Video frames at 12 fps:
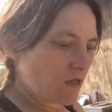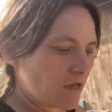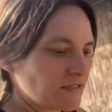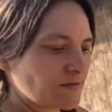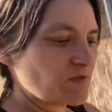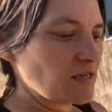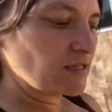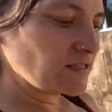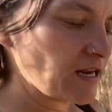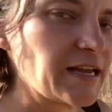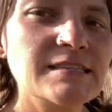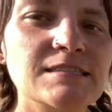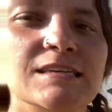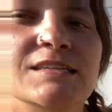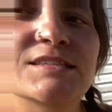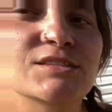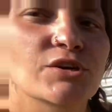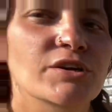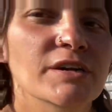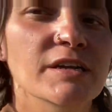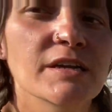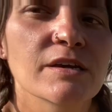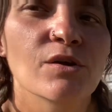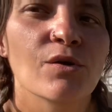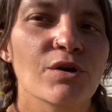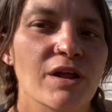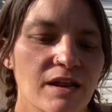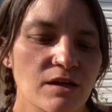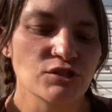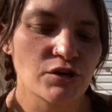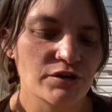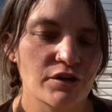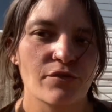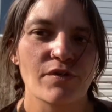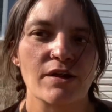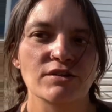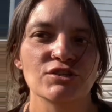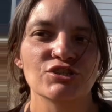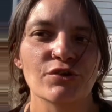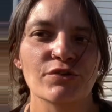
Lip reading: Some things that I seed started. Hold on, I'll turn you around and show